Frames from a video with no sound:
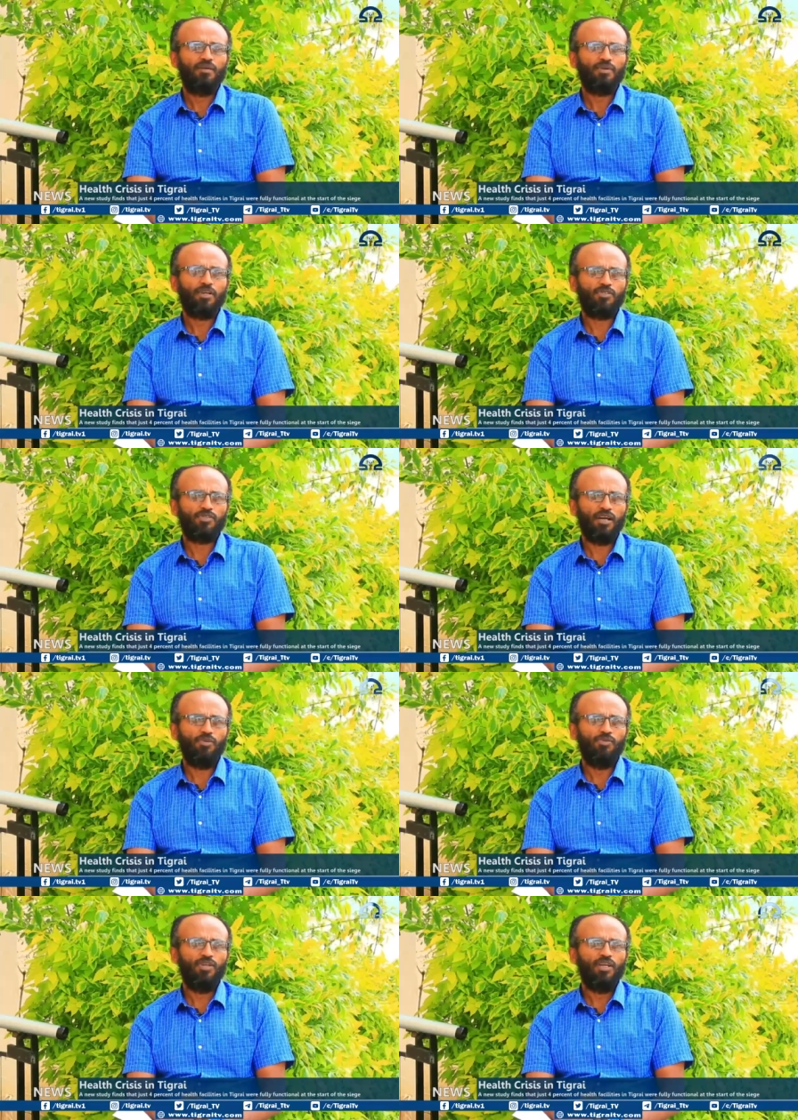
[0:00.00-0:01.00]
because
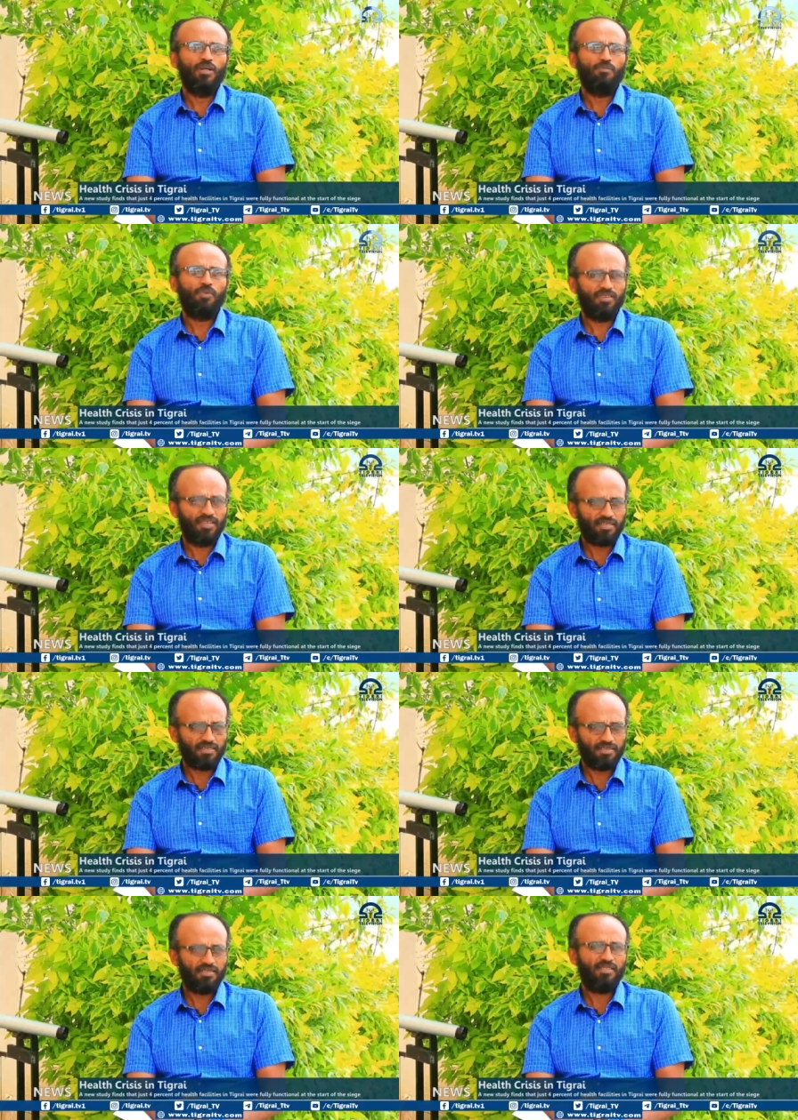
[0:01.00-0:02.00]
now
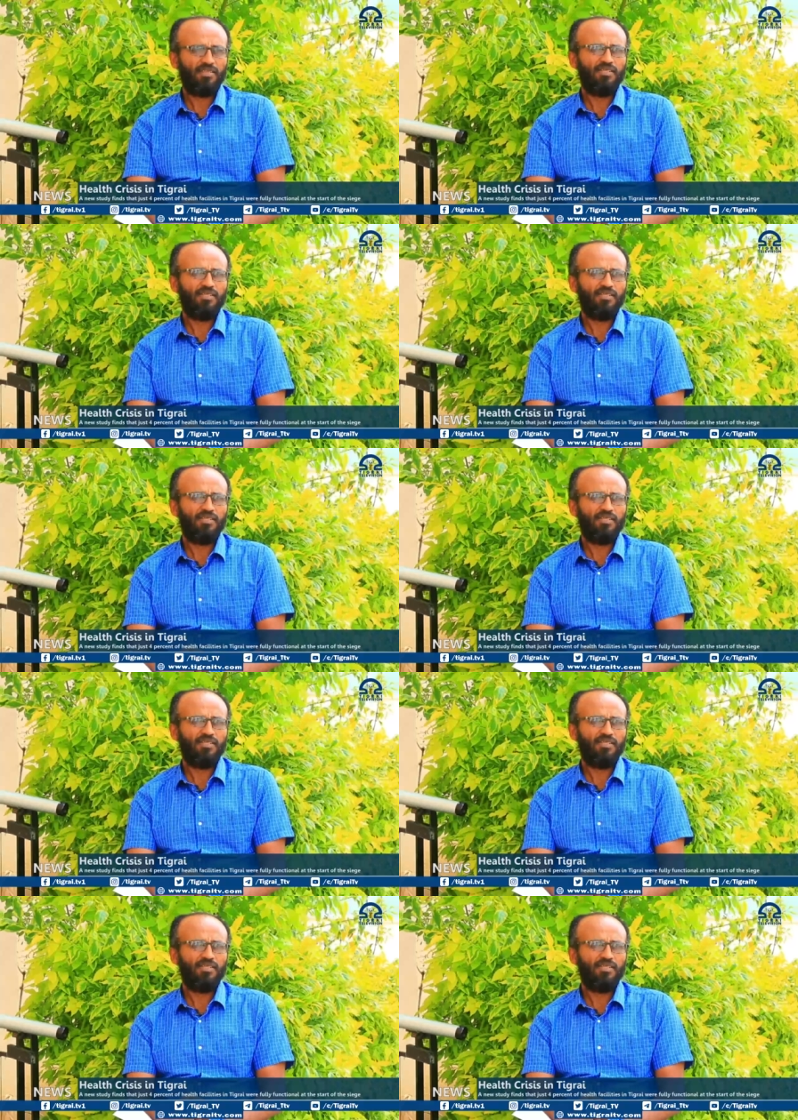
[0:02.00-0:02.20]
politics